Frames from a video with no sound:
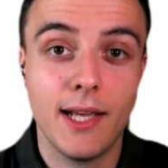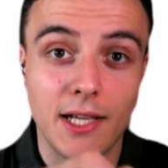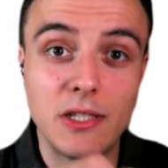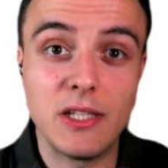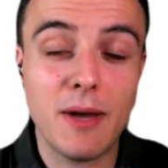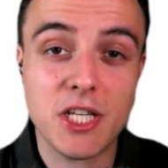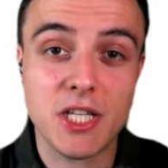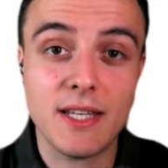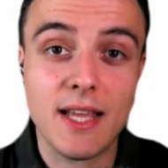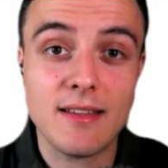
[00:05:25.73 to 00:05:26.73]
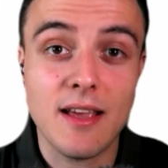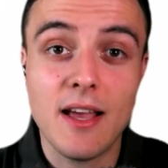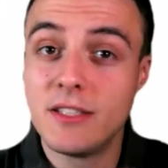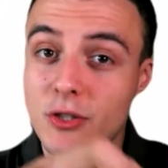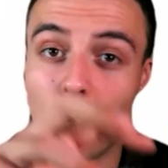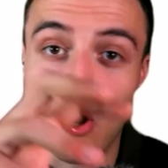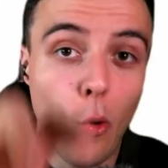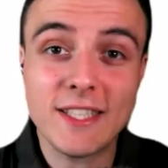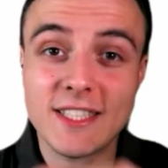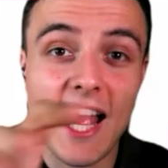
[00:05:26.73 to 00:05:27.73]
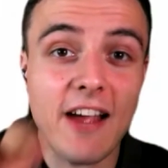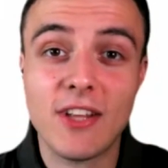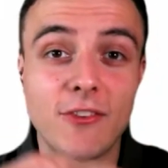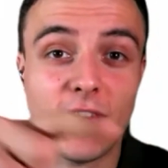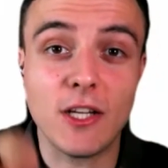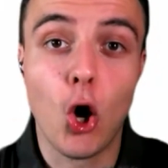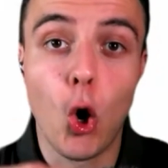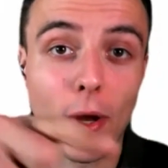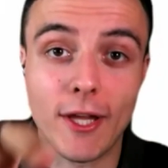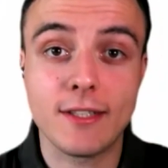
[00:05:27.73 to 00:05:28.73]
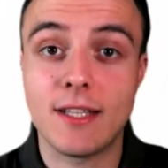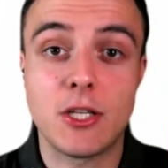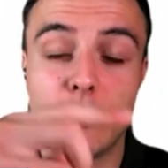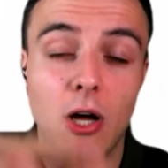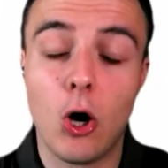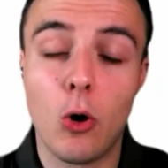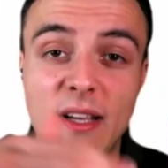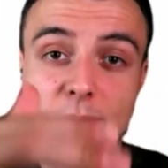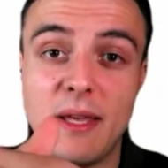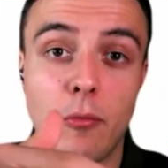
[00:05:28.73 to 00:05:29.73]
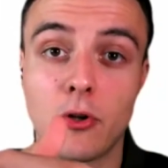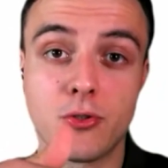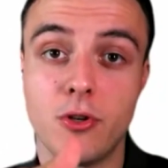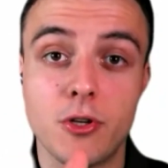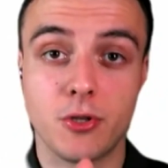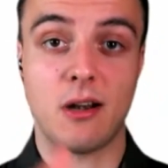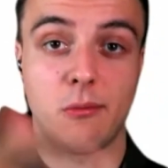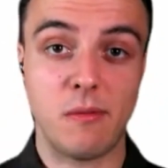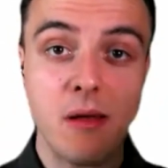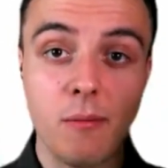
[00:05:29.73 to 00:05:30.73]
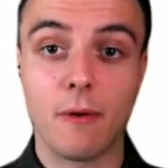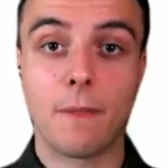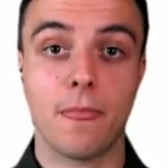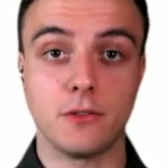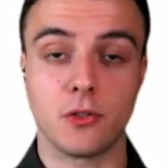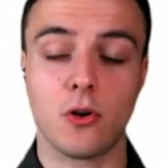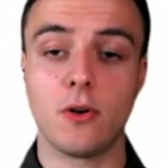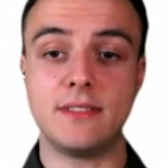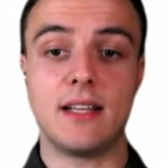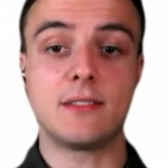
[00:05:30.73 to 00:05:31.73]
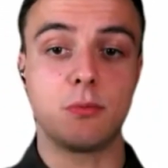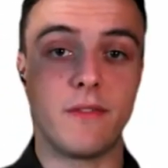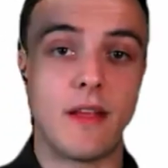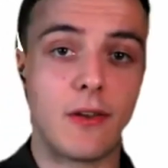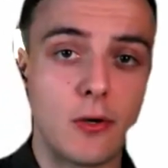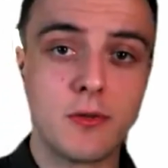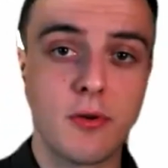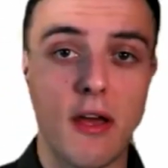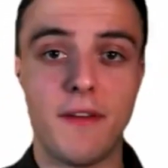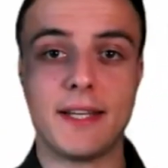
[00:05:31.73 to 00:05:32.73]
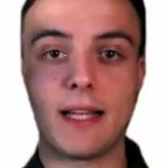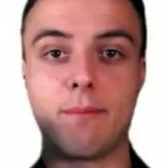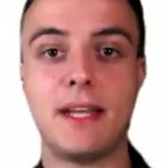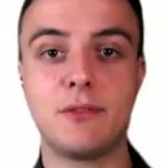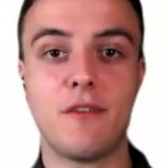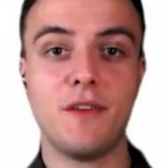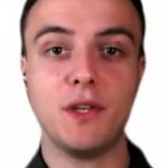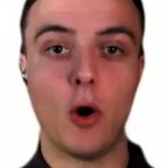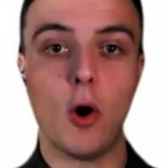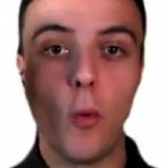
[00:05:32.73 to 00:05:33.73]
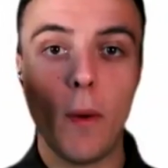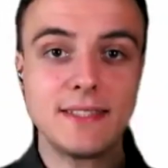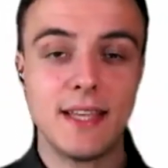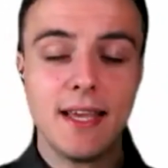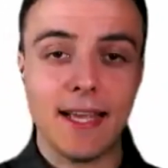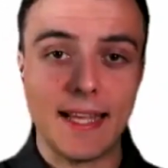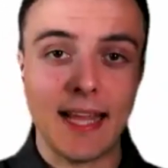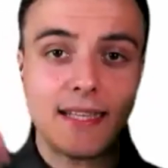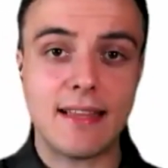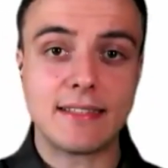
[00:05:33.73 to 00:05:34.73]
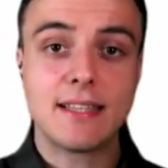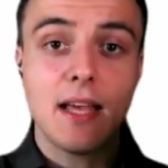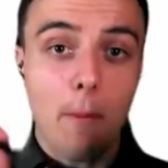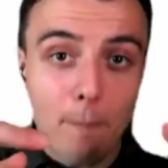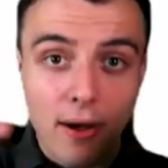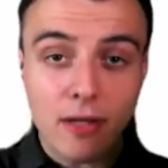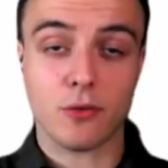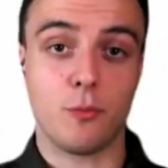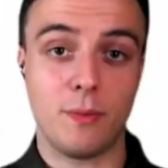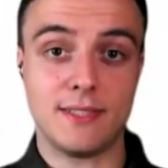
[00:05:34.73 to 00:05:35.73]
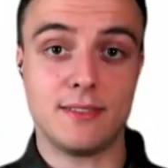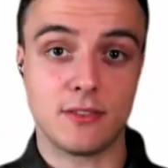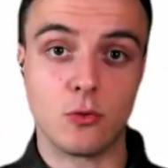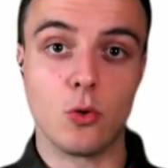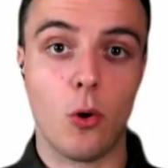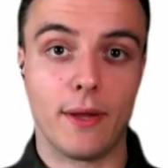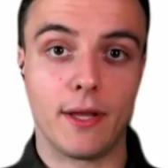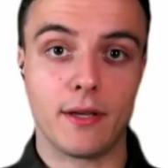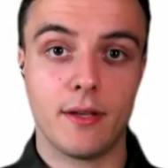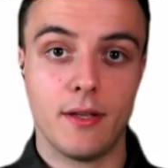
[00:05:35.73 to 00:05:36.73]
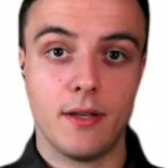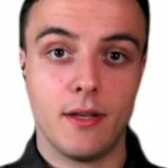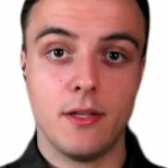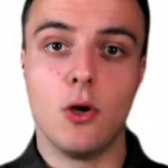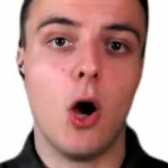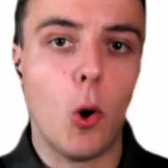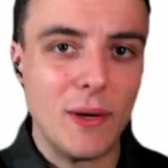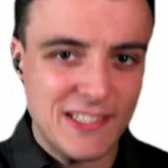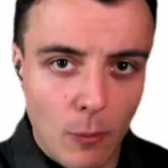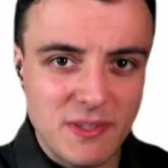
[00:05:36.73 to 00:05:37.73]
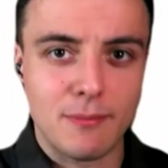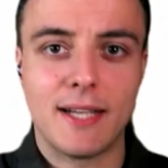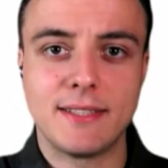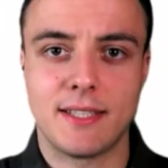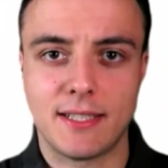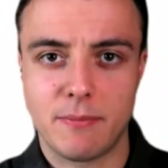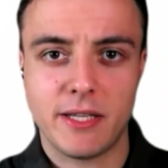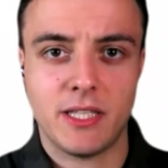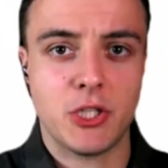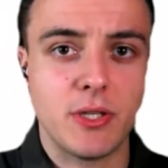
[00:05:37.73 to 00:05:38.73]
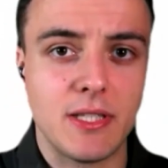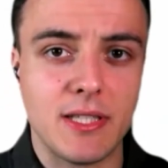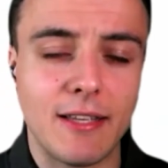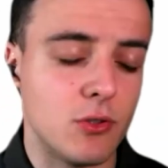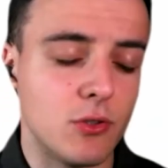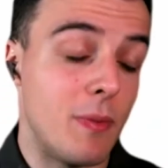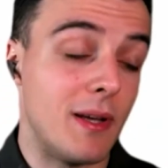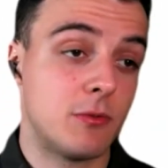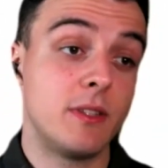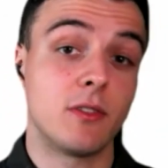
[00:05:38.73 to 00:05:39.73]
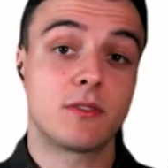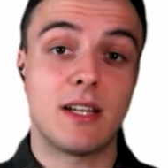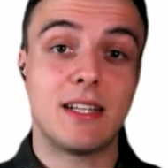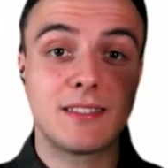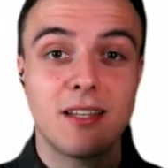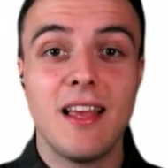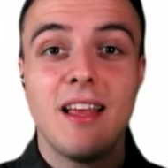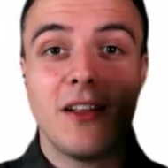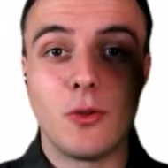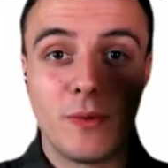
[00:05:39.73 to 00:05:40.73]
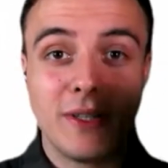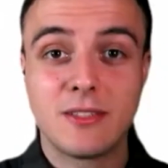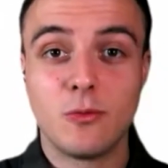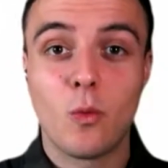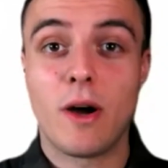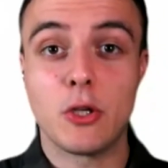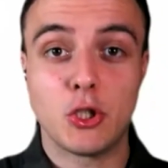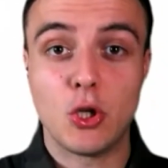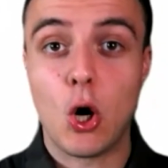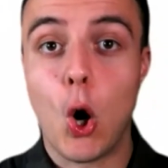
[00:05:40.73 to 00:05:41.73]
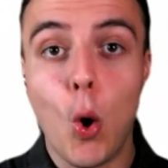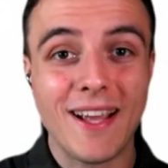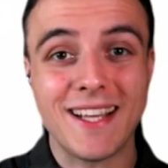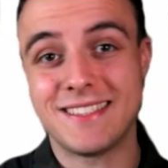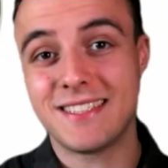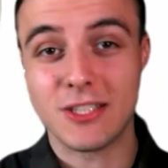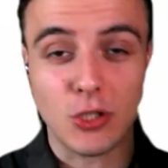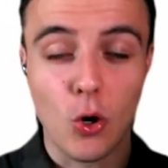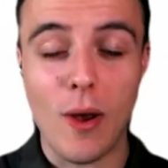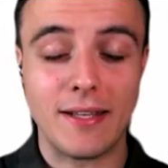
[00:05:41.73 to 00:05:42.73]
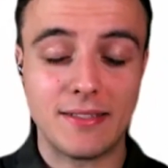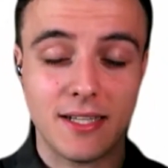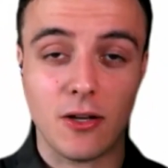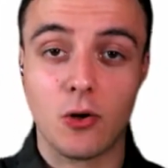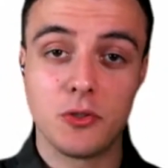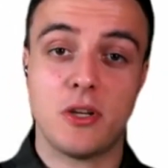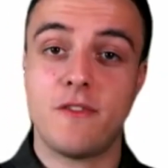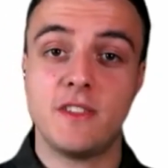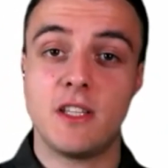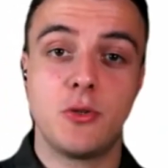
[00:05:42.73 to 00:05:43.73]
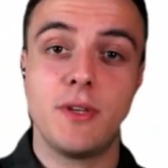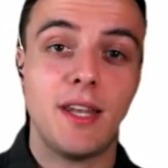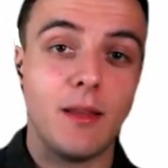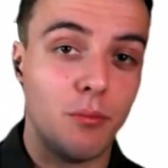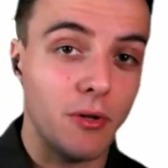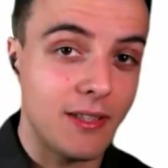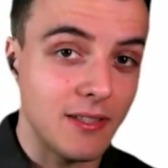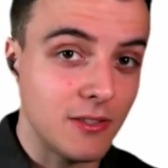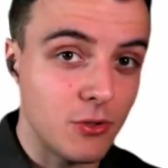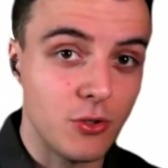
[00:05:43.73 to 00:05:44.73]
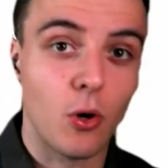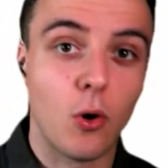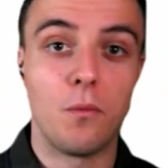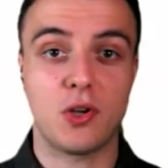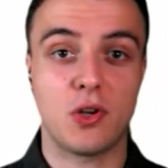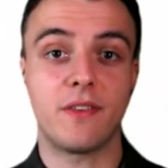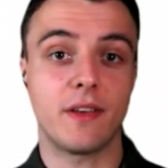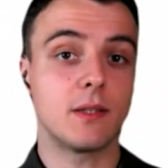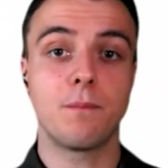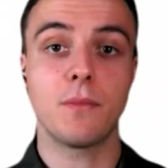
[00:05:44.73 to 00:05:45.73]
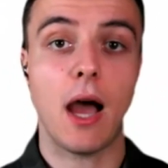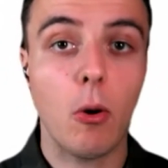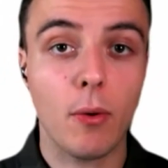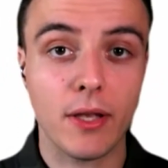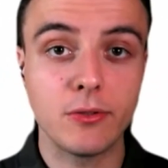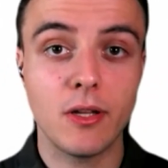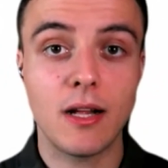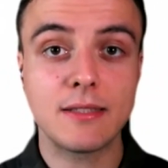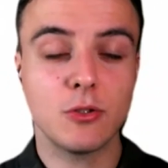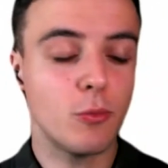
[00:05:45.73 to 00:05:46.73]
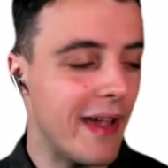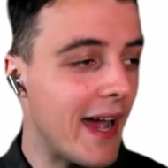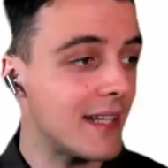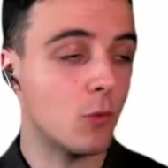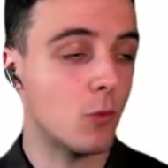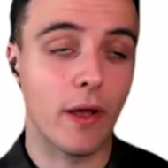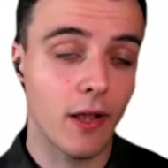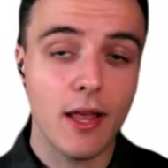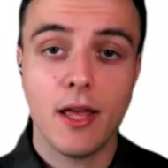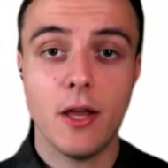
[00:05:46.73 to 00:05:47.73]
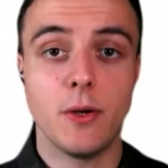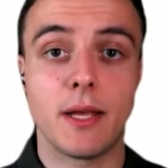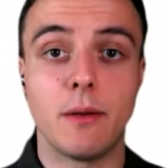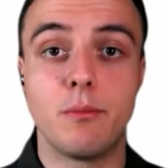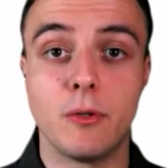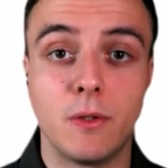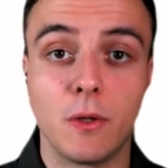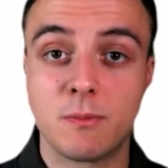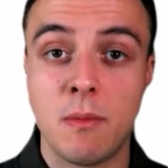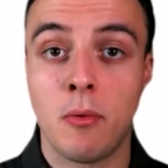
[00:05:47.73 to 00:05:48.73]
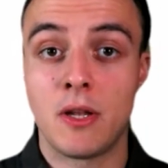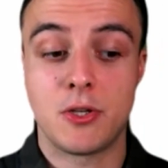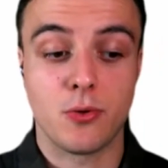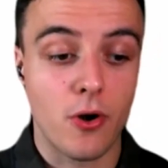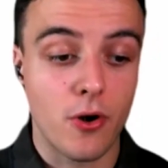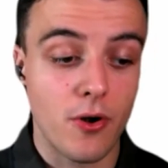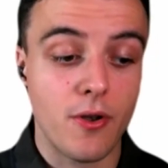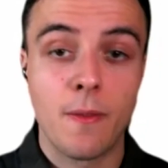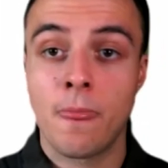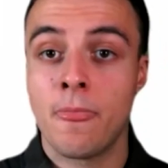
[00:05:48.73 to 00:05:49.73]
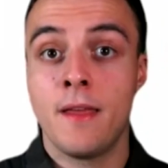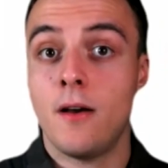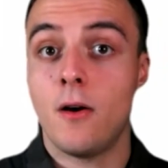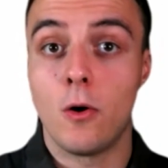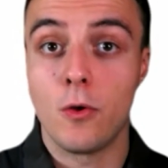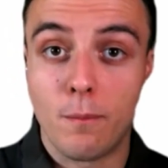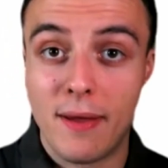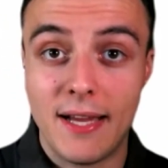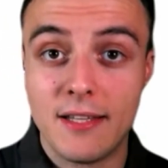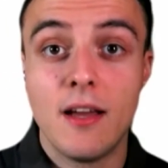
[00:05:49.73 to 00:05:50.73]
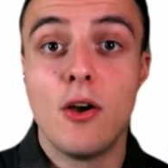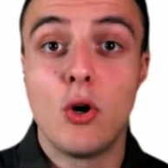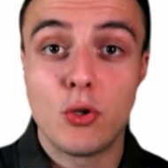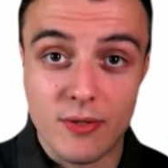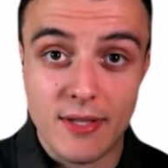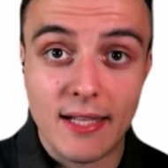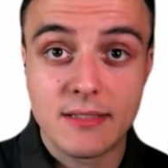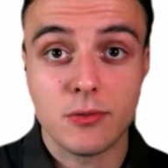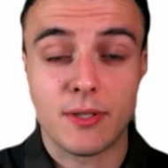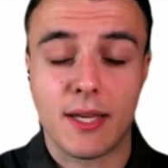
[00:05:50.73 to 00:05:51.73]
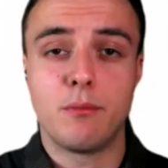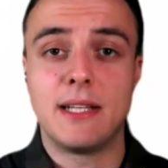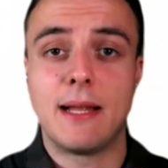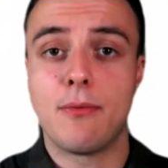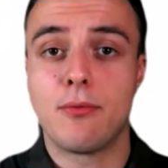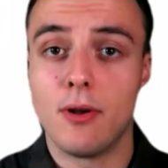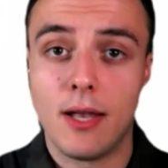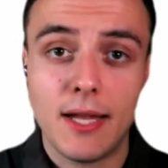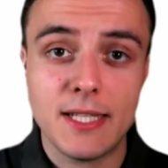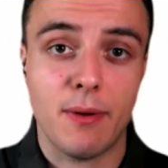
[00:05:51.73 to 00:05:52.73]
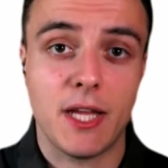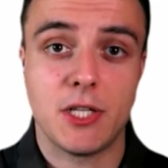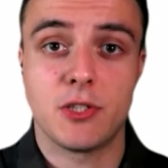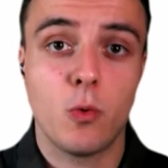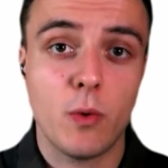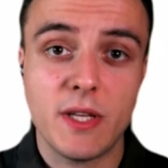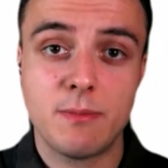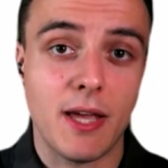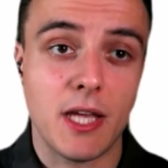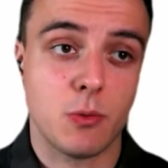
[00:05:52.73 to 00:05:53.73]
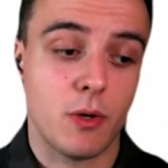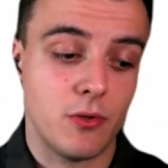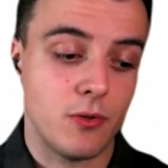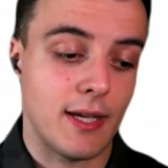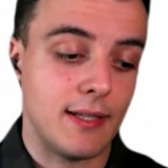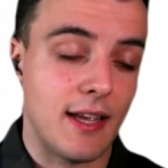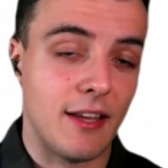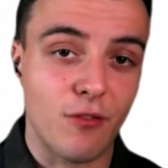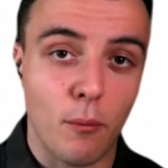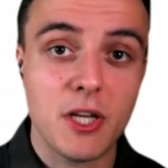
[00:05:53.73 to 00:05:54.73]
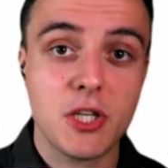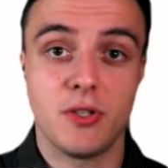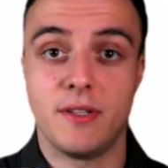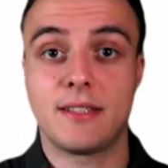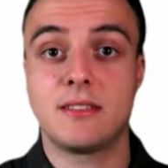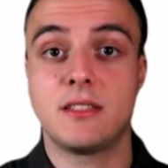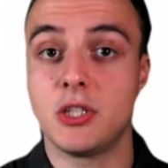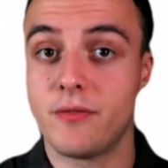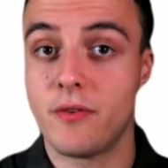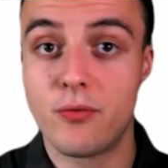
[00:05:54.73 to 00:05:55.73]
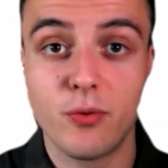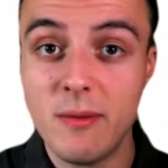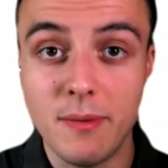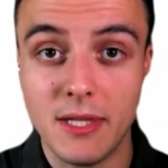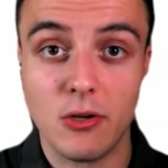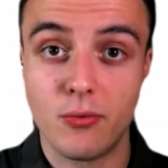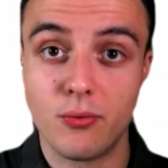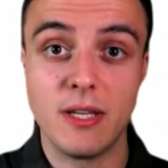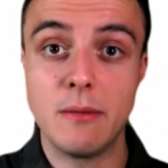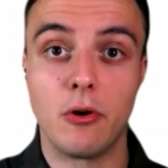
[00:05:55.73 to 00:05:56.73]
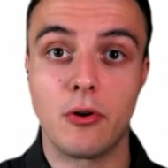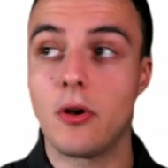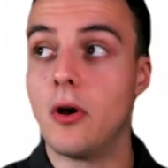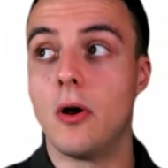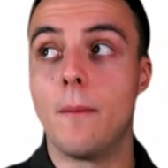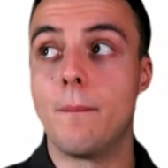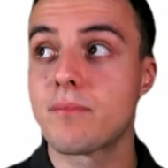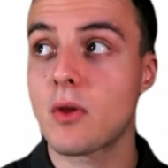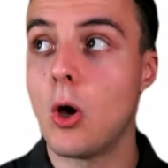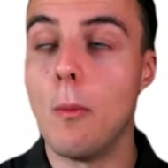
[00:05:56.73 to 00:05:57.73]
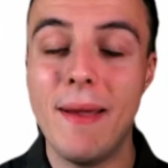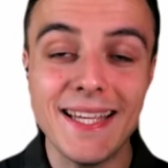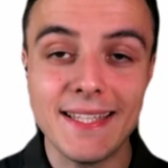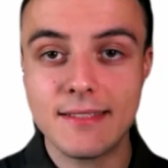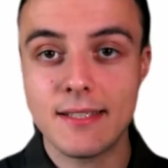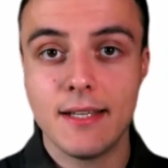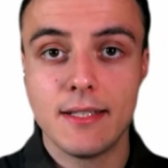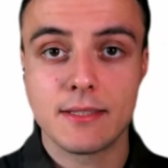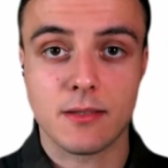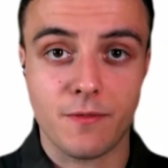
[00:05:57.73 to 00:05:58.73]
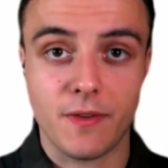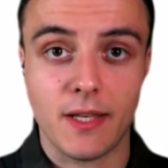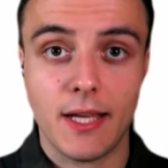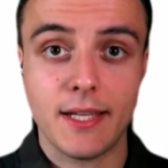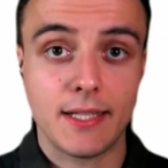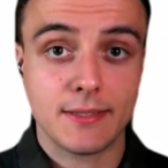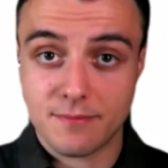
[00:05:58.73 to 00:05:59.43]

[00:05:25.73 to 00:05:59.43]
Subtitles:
Can you imagine that? So you always have that thing going that you will always be able to nurture. And remember, the goal is that with that earned traffic and that paid traffic, you always get that part of your business growing. You're always optimizing it, making sure it gives you the best results. So that's the reason why you should always go and take all the traffic that you can and put it into your own traffic. How can you do that? You may ask. Well, you can put those people that you earn or you paid to get, you can put them through a landing page, a squeeze page, when you get the information in exchange of a freebie, a free book, a bait, something like that.